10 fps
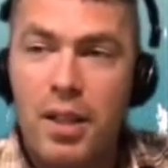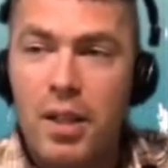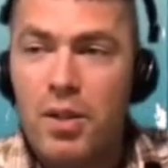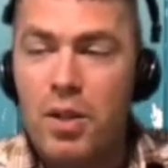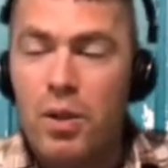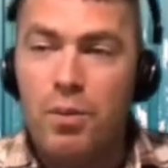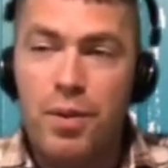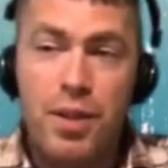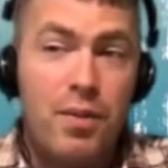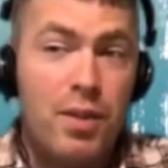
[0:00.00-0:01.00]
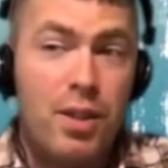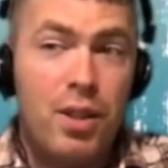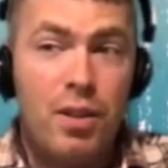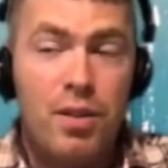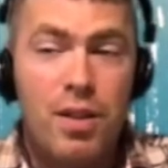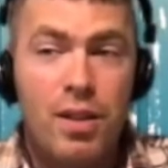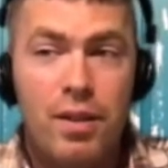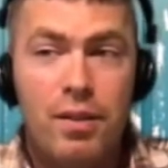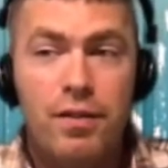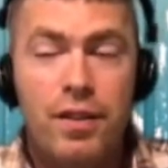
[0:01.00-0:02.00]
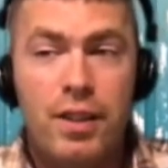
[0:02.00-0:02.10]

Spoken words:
So 7 years of